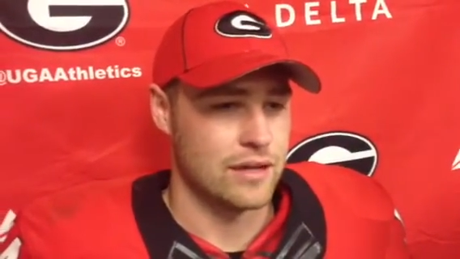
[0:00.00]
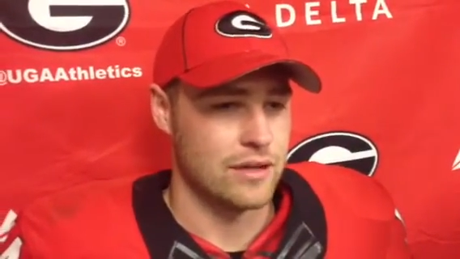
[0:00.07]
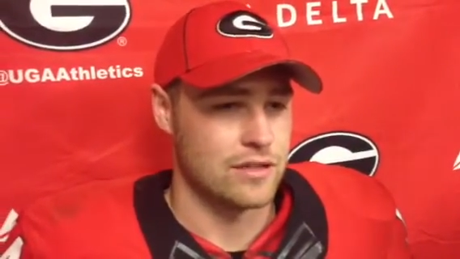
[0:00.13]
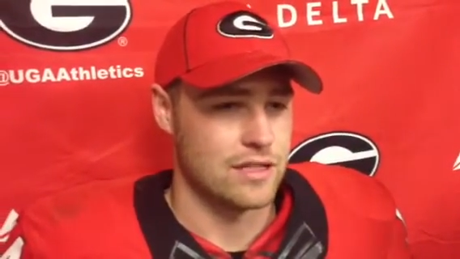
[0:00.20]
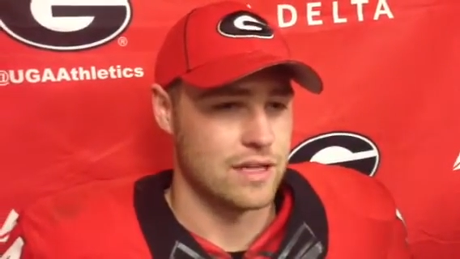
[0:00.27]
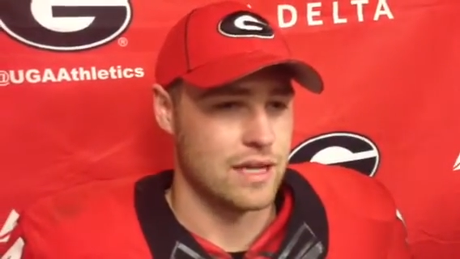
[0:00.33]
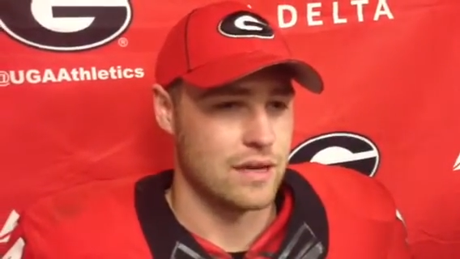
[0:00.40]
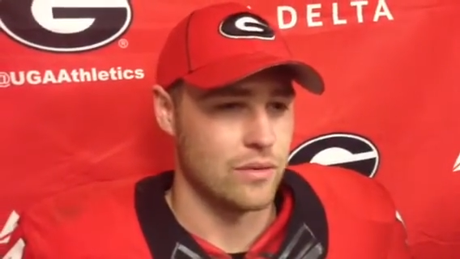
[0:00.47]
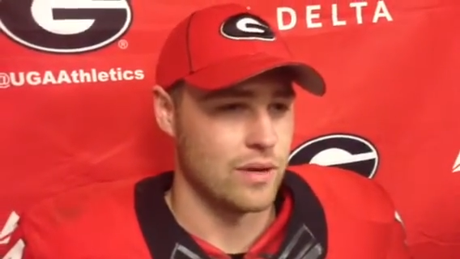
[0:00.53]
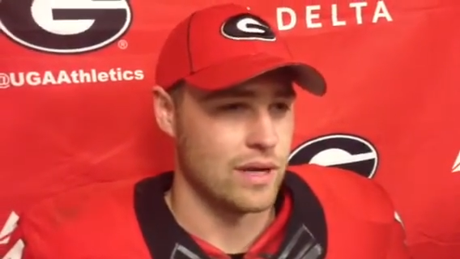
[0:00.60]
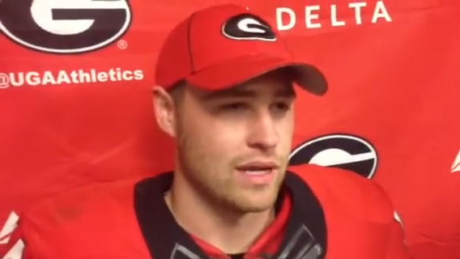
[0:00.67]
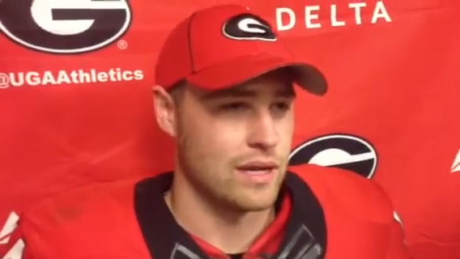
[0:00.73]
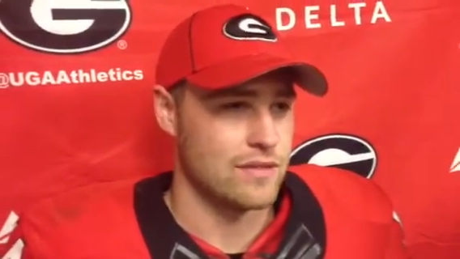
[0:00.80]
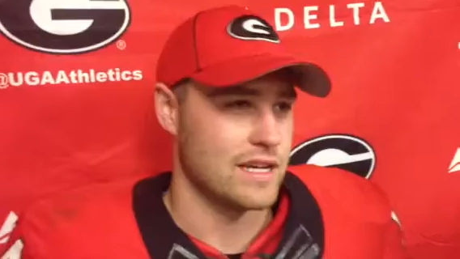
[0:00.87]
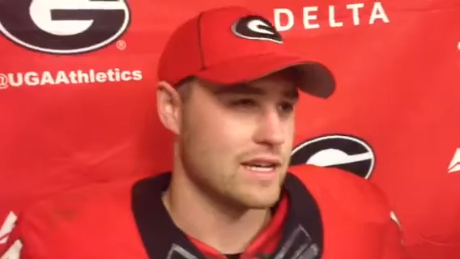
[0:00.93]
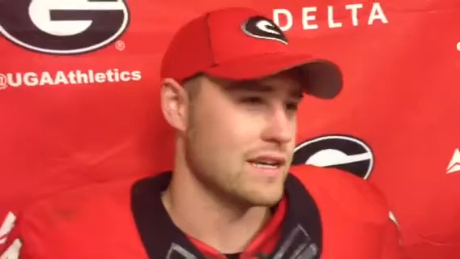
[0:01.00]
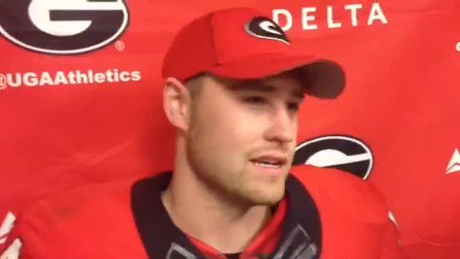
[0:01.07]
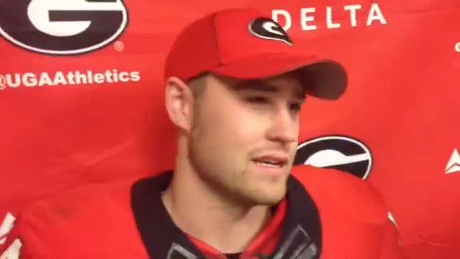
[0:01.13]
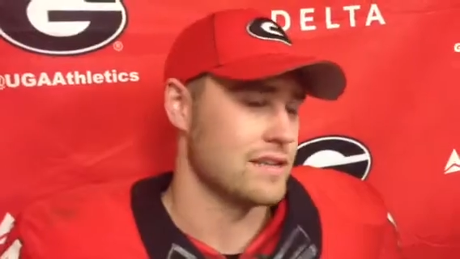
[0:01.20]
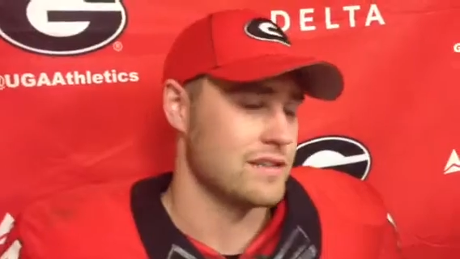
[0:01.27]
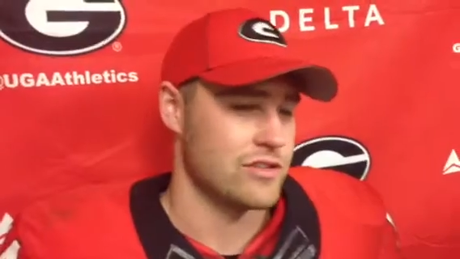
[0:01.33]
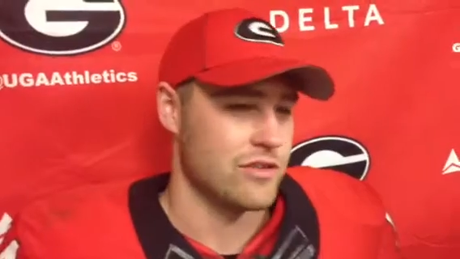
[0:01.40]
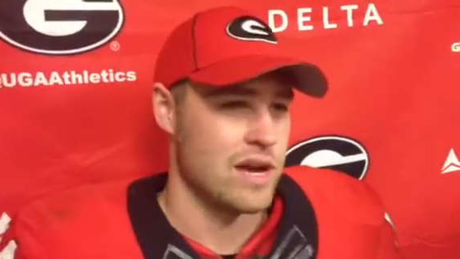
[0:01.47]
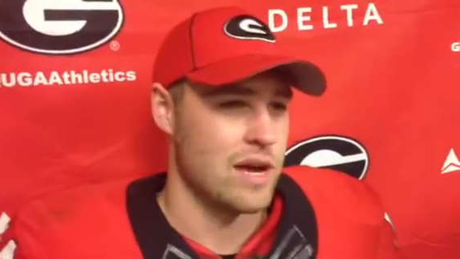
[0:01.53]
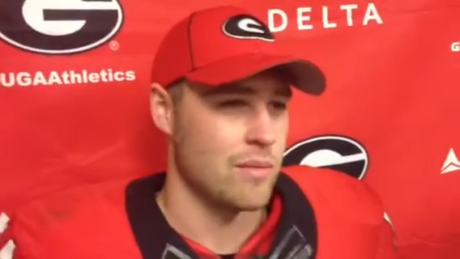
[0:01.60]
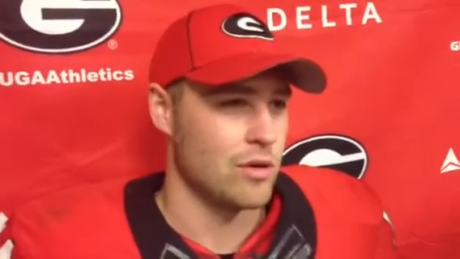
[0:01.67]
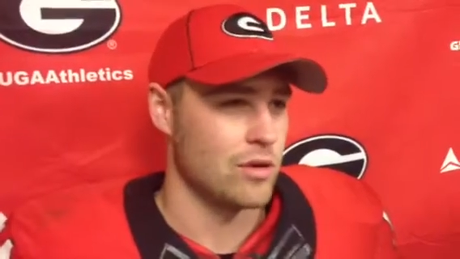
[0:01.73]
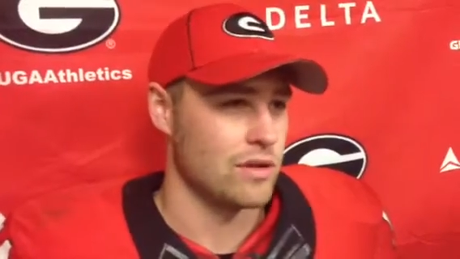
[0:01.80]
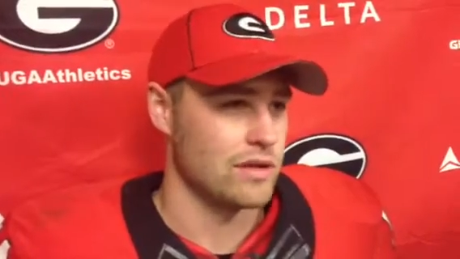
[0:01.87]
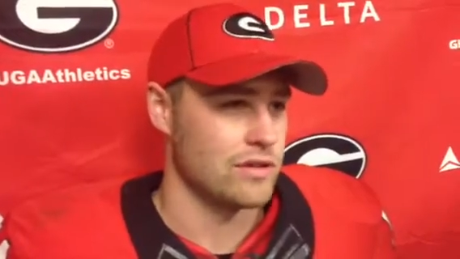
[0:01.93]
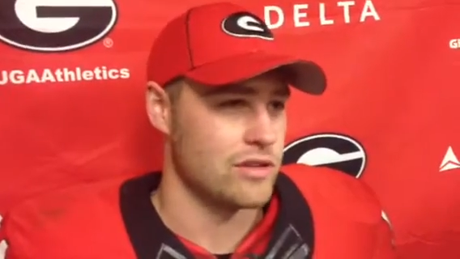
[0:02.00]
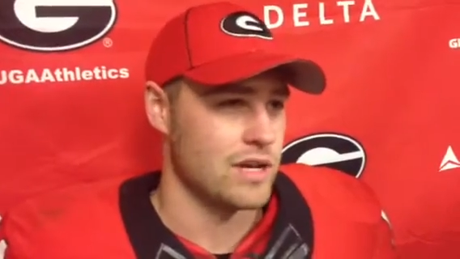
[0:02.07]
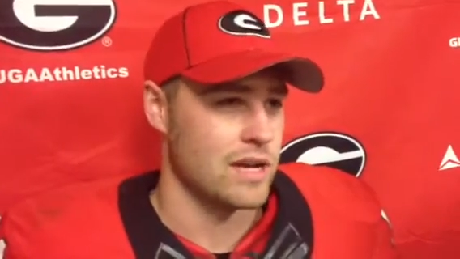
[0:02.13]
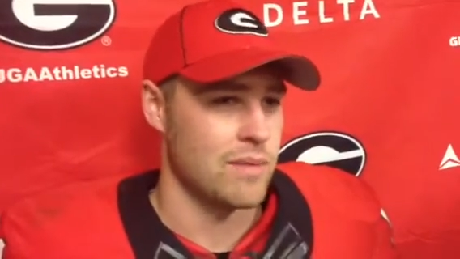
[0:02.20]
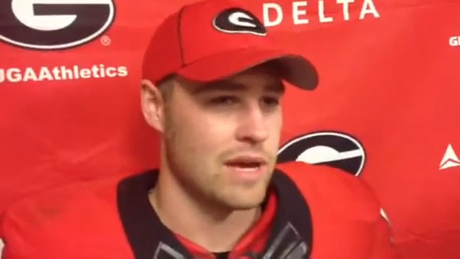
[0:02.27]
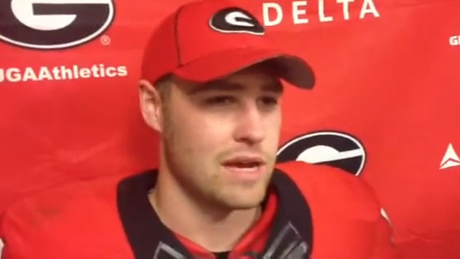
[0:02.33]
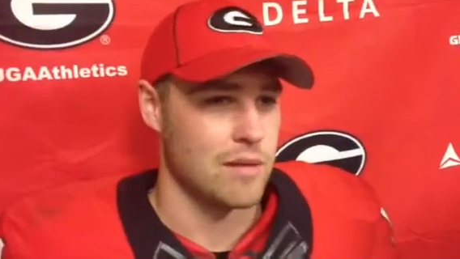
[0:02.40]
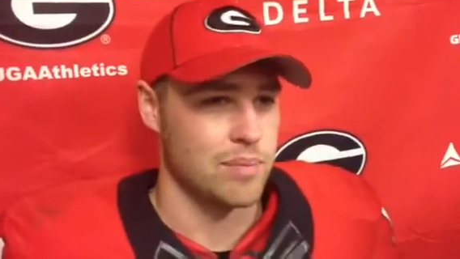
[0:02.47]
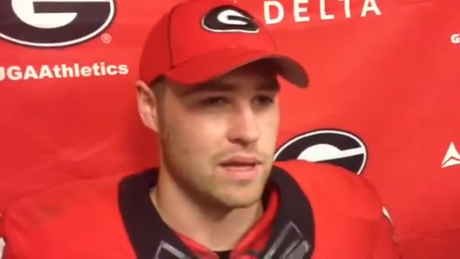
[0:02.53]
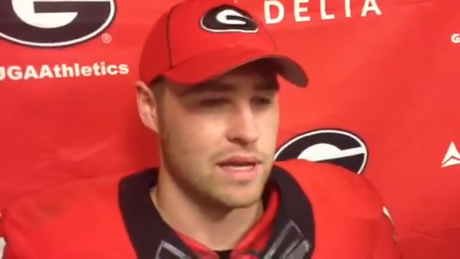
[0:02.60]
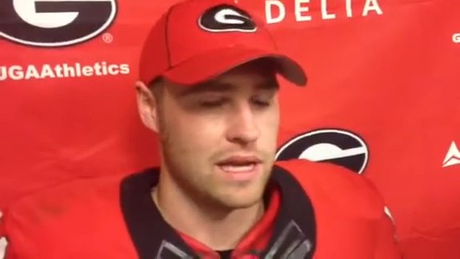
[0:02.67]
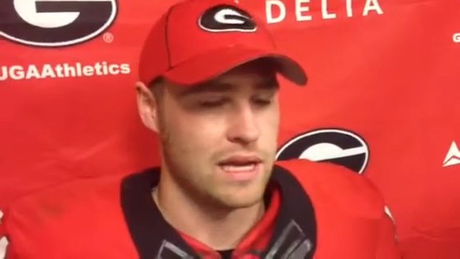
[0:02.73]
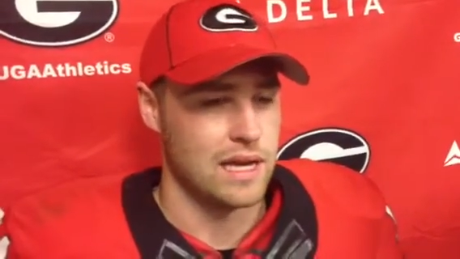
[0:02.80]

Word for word: there's a lot of what ifs. I could have scrambled and tried to make a play.